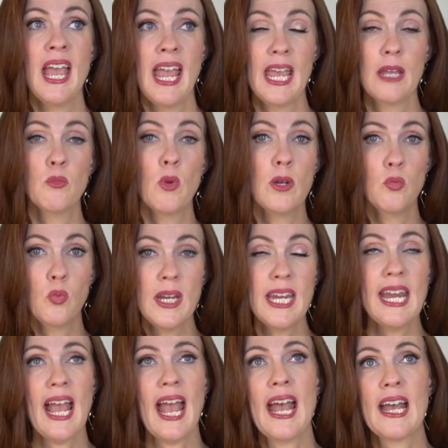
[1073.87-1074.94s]
And when
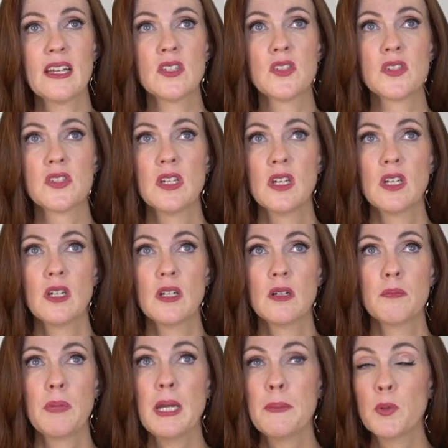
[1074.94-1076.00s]
we, as
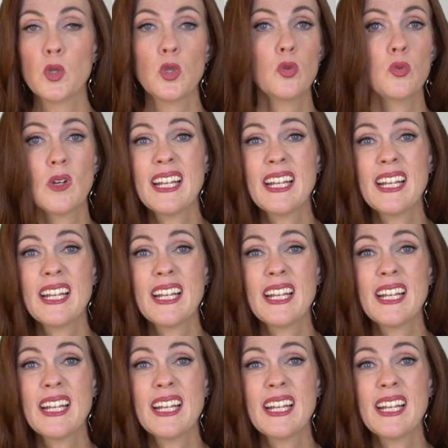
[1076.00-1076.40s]
people who,